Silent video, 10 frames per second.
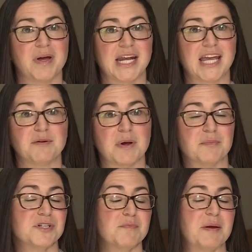Medicaid
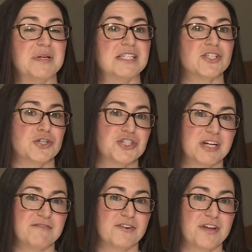members might be
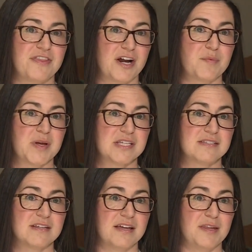searching for a
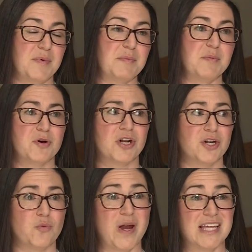therapist and they may be put on
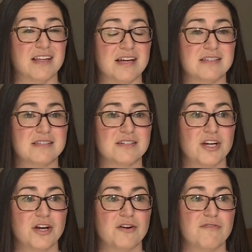a wait list
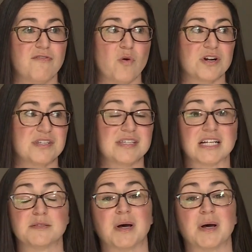for six